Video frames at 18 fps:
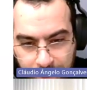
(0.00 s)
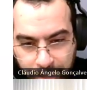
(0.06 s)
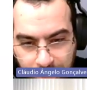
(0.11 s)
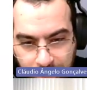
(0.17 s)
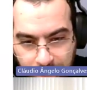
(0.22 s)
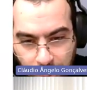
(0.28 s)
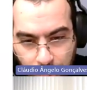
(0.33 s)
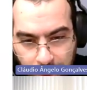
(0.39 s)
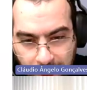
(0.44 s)

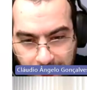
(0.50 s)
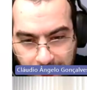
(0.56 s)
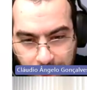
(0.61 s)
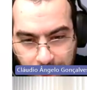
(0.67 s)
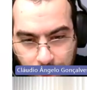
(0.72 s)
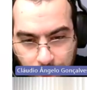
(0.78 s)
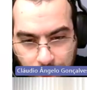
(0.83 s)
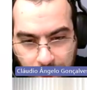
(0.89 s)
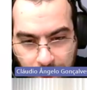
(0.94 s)
blue
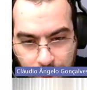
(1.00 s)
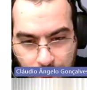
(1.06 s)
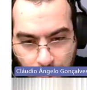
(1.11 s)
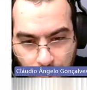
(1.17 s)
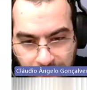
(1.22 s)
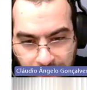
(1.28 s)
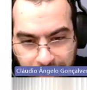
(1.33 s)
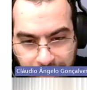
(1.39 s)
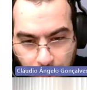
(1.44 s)
line
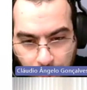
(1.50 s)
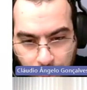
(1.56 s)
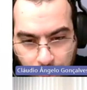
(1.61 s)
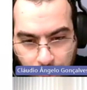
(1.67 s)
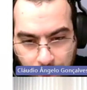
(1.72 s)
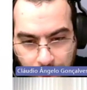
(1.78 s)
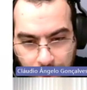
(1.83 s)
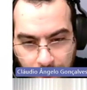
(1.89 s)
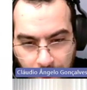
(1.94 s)
continues going
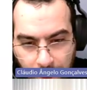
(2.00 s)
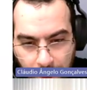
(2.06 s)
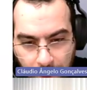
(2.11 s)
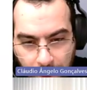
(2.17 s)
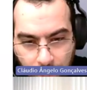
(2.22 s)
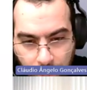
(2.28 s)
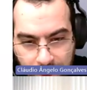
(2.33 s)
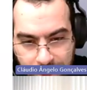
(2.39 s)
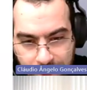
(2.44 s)
forward,
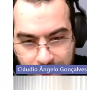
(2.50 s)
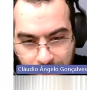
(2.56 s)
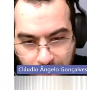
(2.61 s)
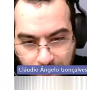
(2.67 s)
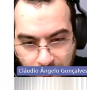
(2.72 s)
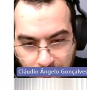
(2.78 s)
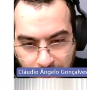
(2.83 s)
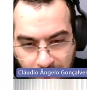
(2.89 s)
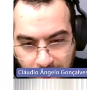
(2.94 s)
whereas the
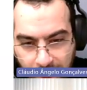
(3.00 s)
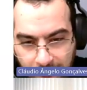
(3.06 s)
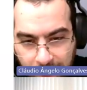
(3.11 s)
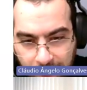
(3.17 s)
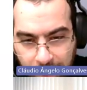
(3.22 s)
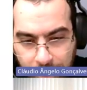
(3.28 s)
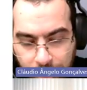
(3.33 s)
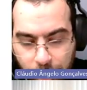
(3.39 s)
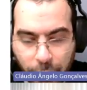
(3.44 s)
purple
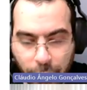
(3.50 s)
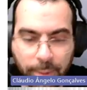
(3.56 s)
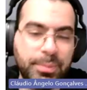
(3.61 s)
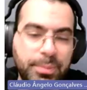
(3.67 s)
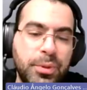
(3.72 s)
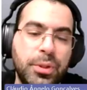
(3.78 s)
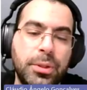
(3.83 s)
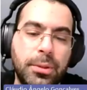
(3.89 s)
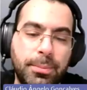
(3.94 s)
line
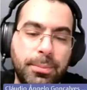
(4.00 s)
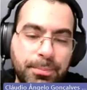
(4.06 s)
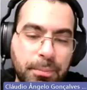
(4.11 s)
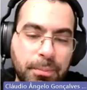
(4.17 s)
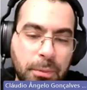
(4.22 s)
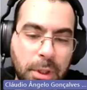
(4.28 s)
drops.